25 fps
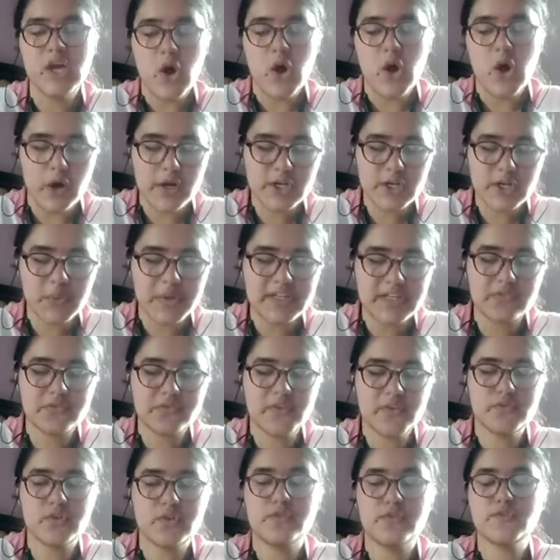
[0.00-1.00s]
On
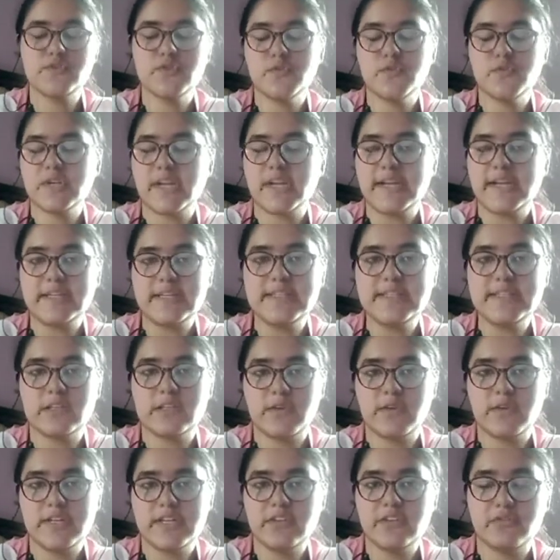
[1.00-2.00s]
25th of June
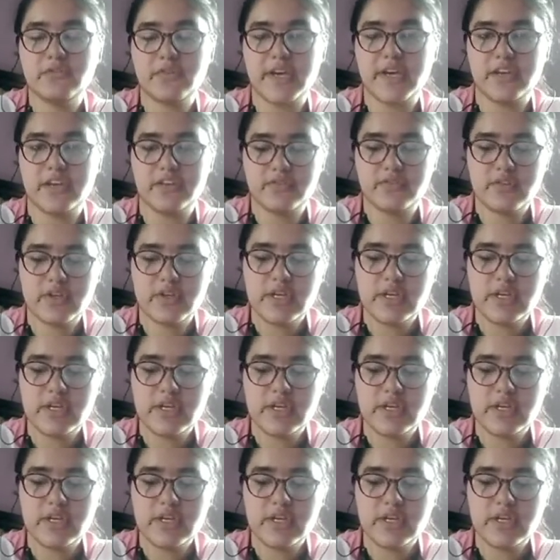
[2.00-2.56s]
1975,